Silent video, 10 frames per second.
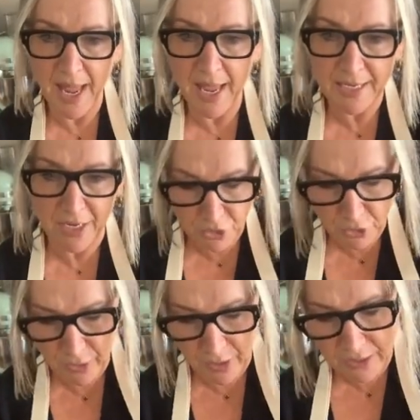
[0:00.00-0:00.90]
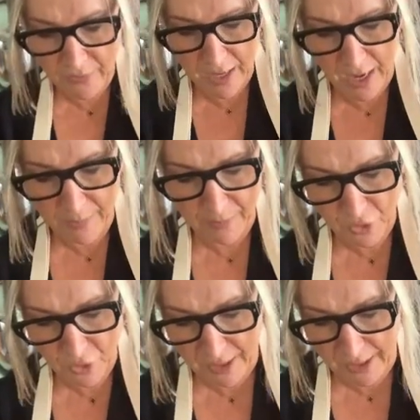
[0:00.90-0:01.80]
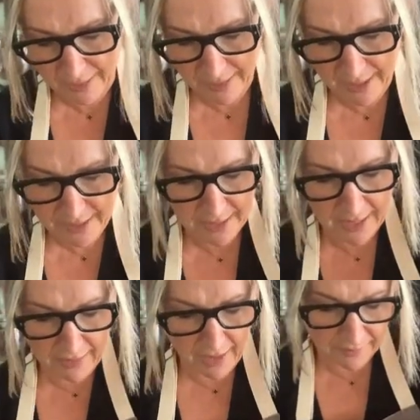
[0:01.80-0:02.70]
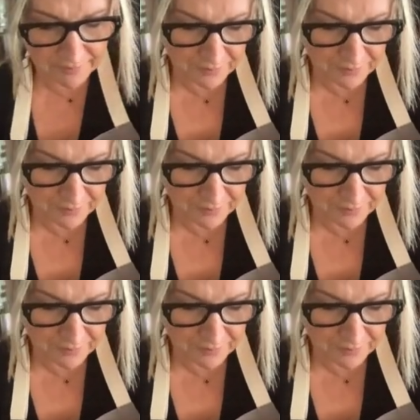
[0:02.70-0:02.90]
and our 2/3 of a cup of sugar in there together.